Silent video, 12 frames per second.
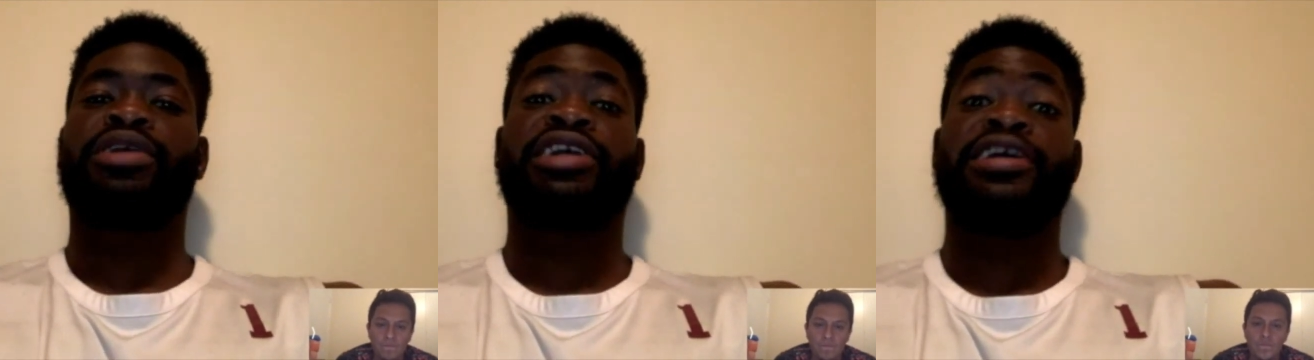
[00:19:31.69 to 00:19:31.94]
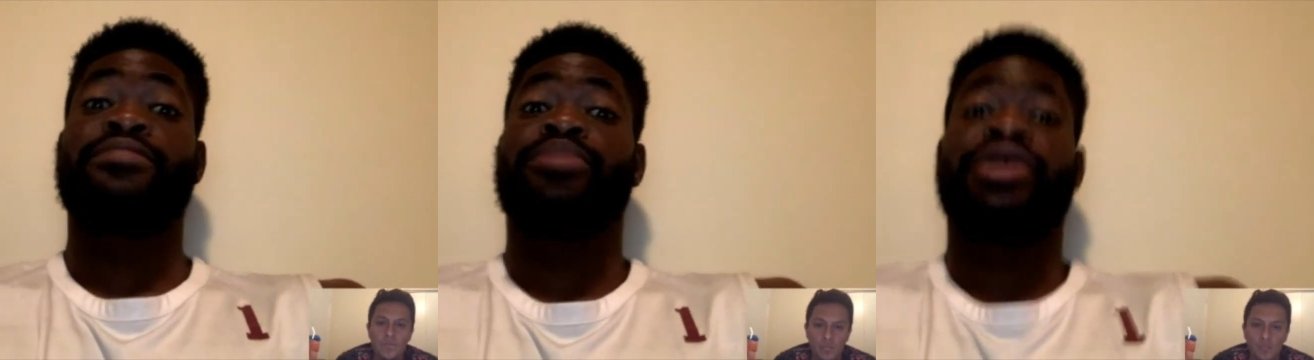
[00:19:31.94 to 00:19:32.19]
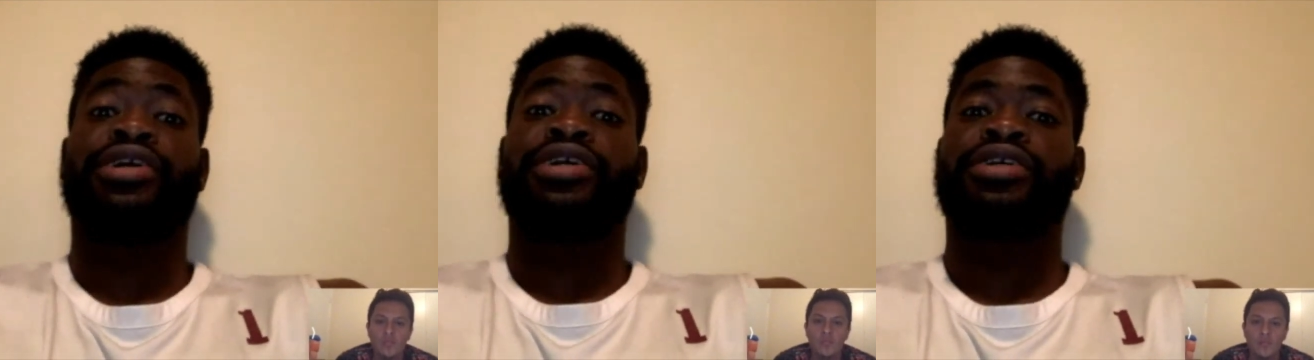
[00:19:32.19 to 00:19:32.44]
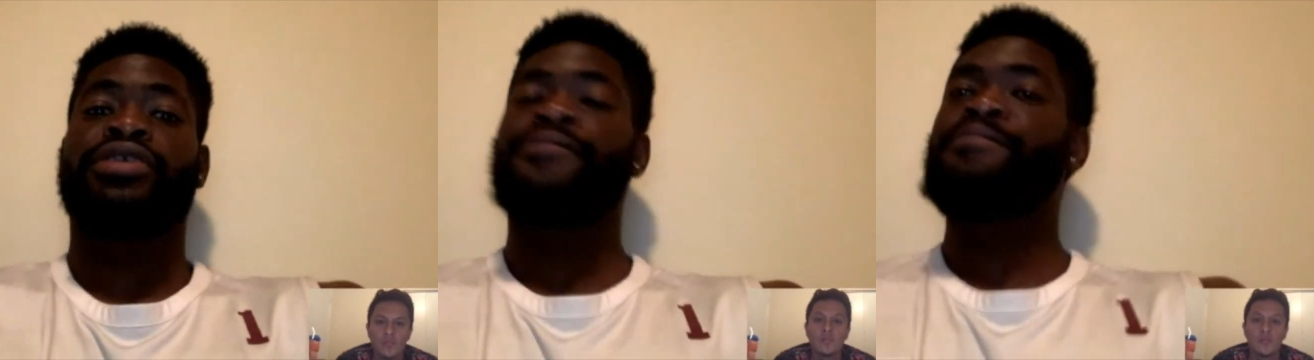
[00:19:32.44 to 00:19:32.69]
Speaker 1: get
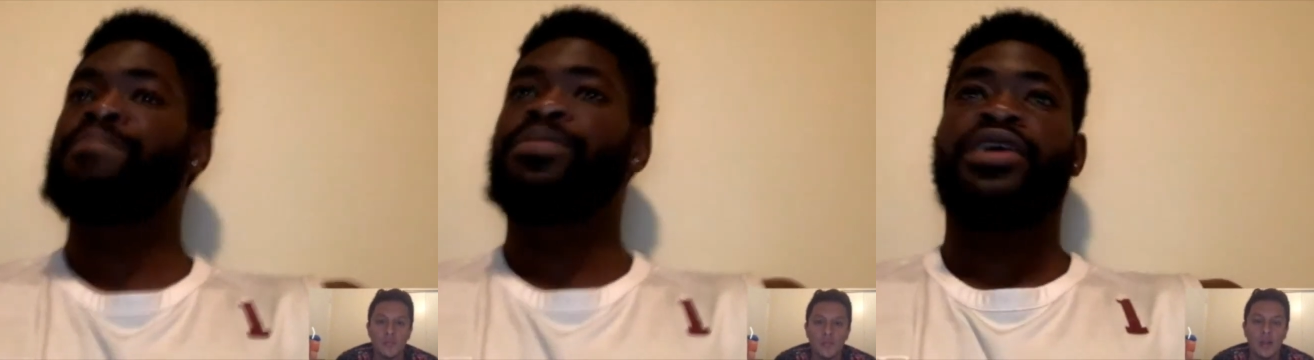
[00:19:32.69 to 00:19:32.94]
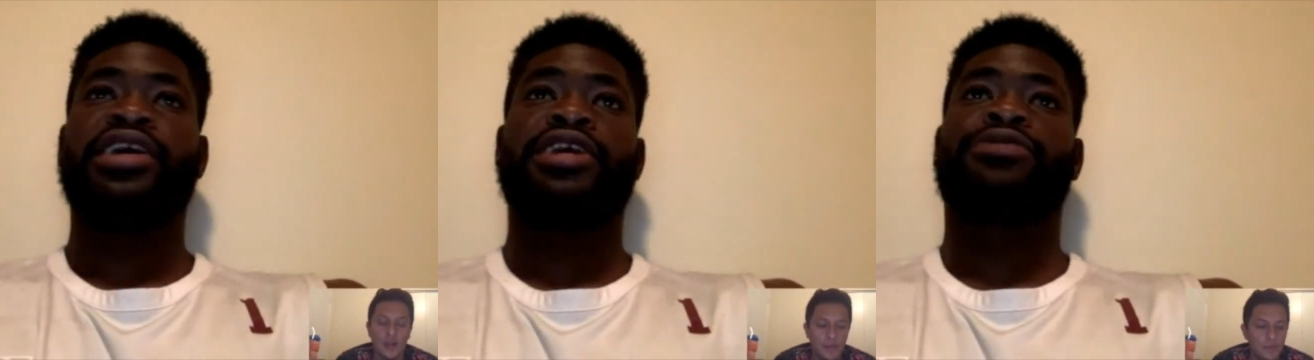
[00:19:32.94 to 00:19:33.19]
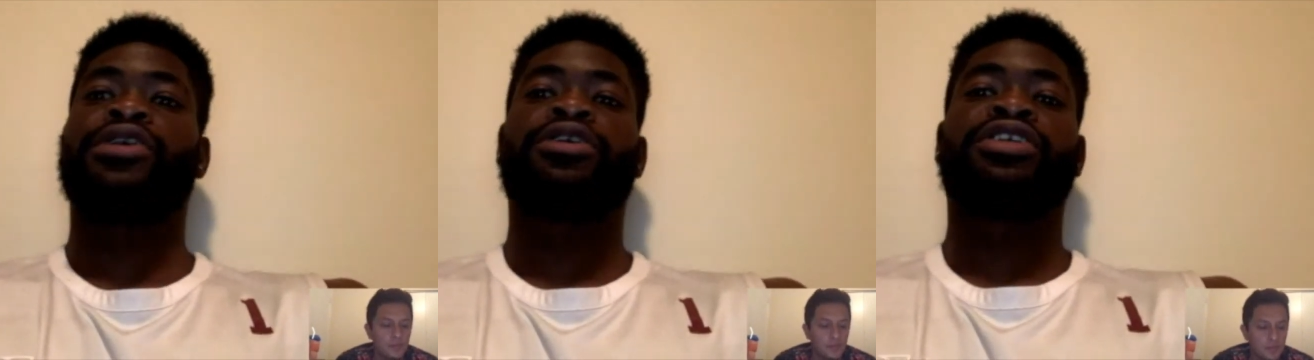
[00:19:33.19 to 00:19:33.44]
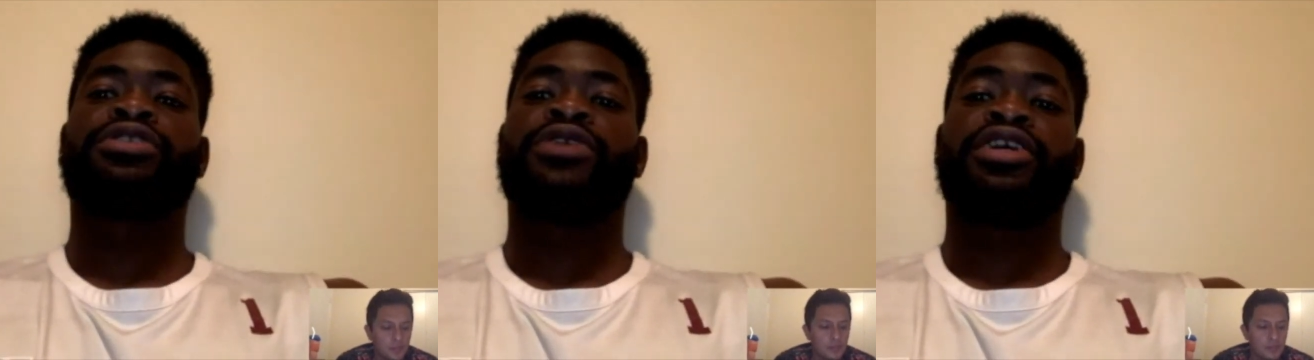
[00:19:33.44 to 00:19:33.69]
better. Yeah.
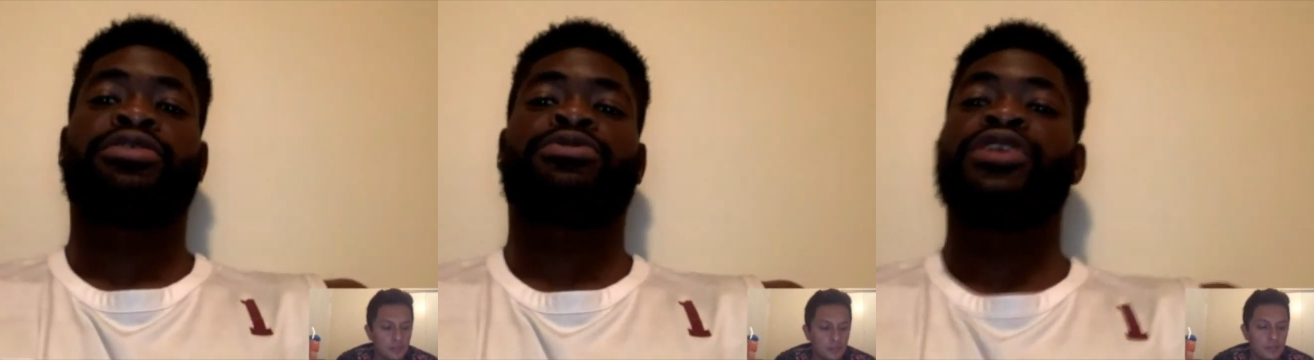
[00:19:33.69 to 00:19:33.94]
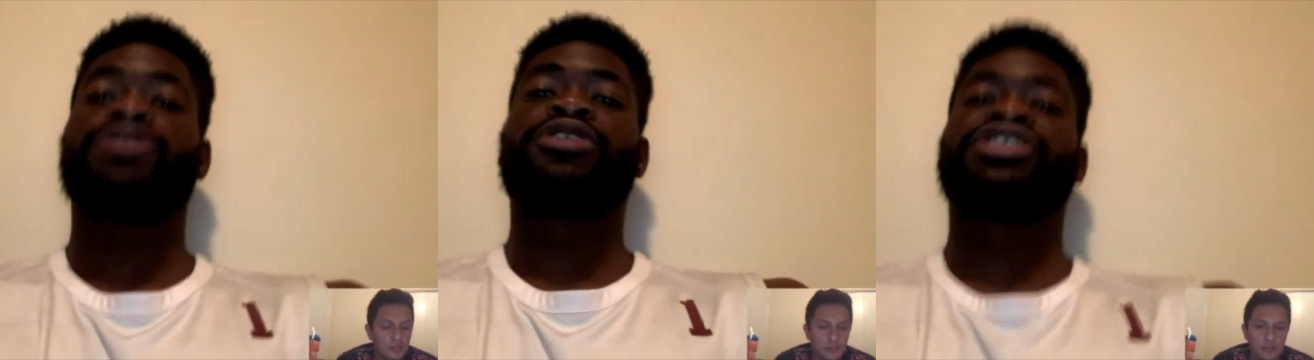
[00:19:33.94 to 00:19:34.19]
When when your